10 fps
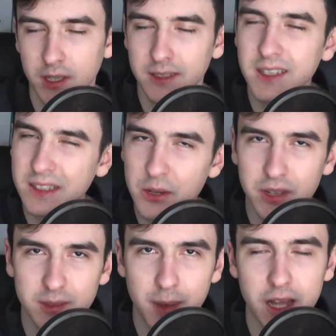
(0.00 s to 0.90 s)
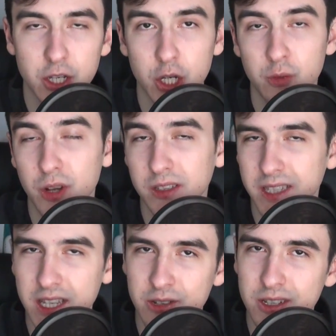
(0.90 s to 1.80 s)
This new expansion will
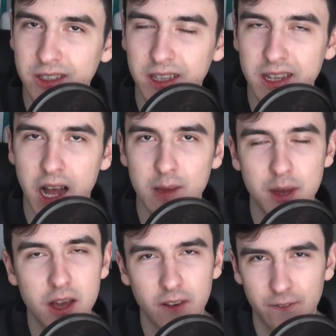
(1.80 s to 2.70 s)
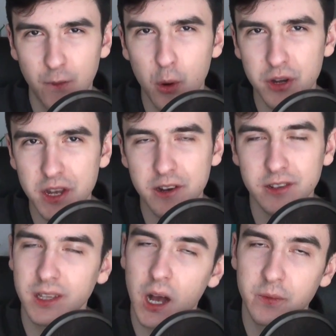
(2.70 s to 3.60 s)
take you into the time 4
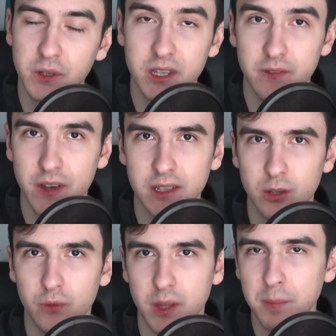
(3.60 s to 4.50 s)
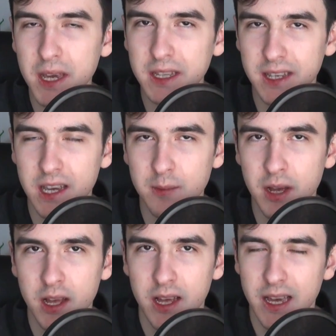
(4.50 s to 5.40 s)
years after the events of the main game,
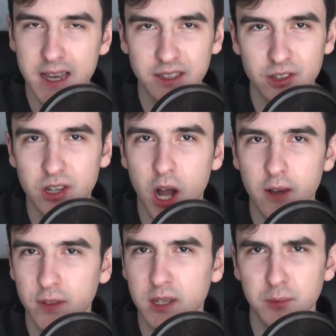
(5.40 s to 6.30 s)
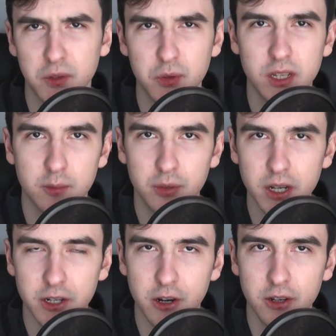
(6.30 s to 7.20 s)
into the conflict between the
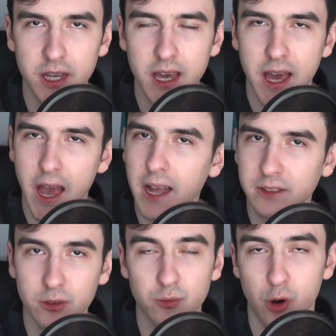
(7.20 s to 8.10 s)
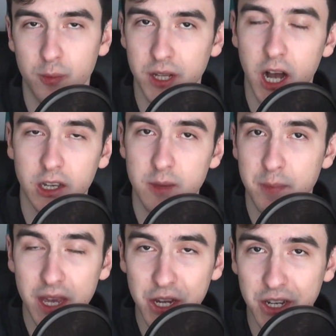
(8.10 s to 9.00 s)
Brotherhood and the Roman
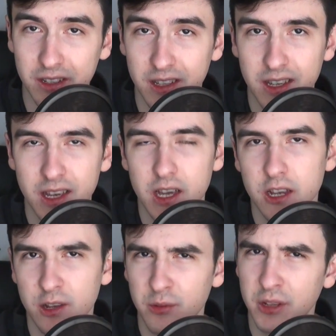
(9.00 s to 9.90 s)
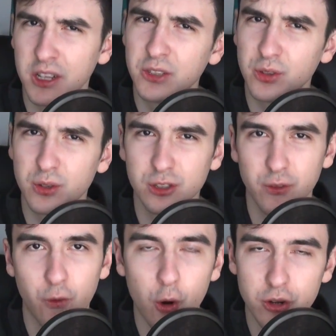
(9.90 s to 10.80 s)
occupation. It will introduce
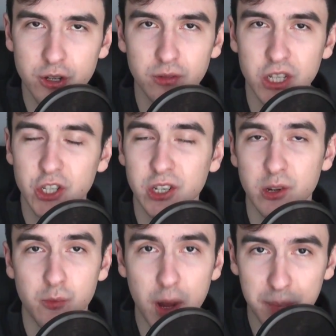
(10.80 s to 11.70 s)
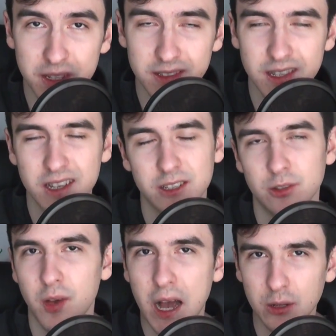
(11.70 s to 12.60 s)
4 new legendary weapons, new
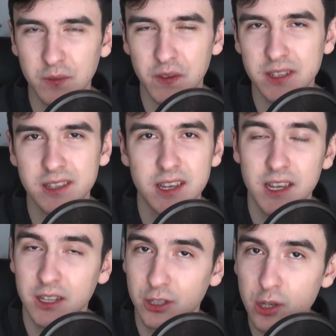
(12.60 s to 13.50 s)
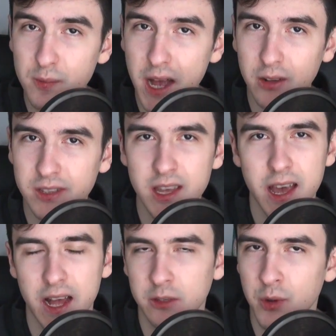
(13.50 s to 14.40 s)
outfits, new mounts,
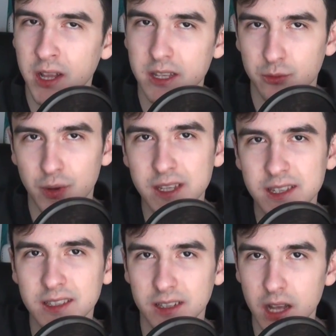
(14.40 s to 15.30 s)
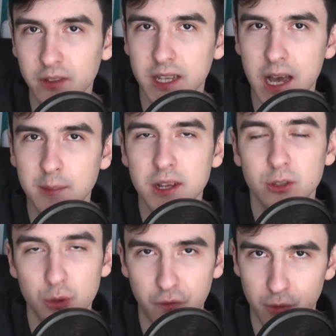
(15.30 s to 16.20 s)
as well as raising the level cap
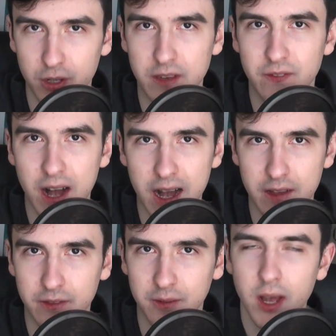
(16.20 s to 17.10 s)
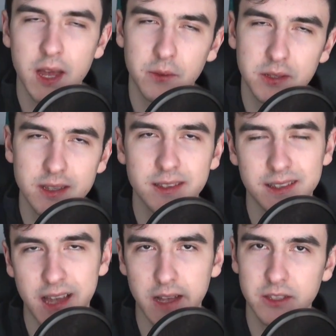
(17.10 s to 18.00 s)
to 45. Ever since
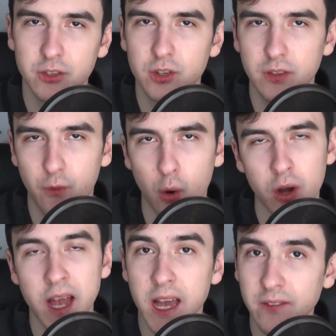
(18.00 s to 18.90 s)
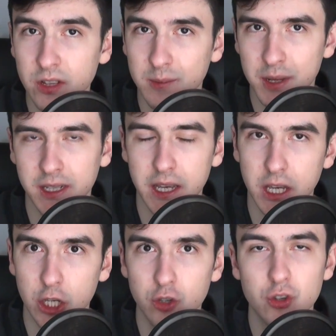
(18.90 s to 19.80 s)
Assassin's Creed 4, I haven't been a
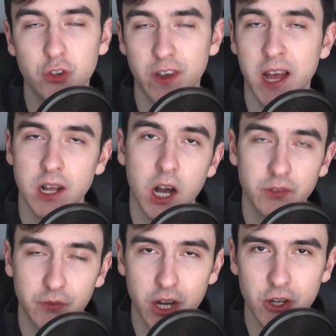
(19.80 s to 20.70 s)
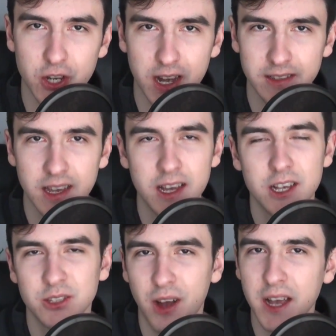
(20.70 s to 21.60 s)
huge fan of the franchise,
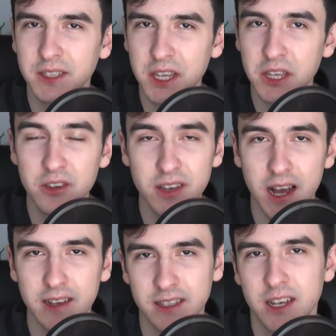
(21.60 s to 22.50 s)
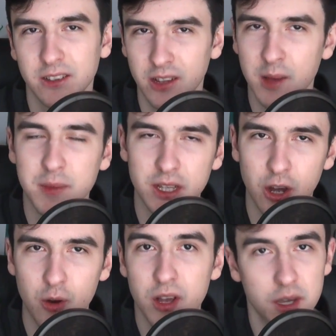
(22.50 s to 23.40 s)
so I need you guys to let me
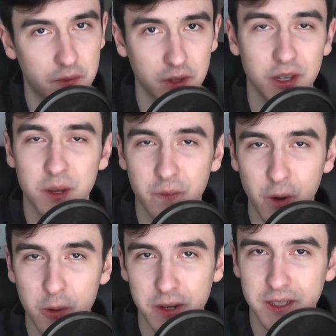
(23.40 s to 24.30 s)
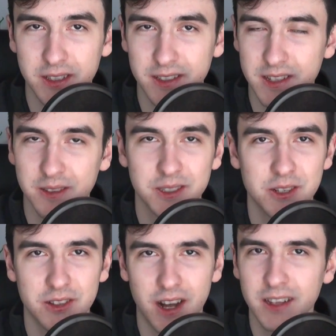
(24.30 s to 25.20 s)
know if you're looking forward to this DLC or
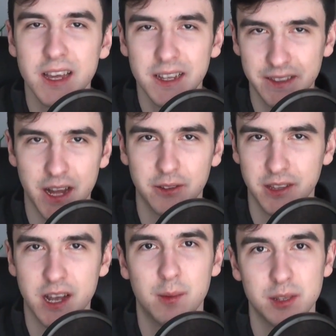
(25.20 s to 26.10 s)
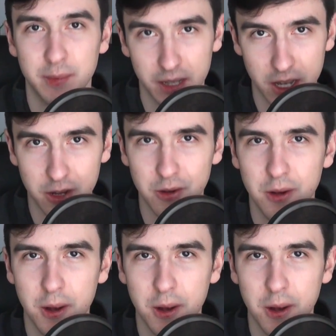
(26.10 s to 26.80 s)
not down in the comments below.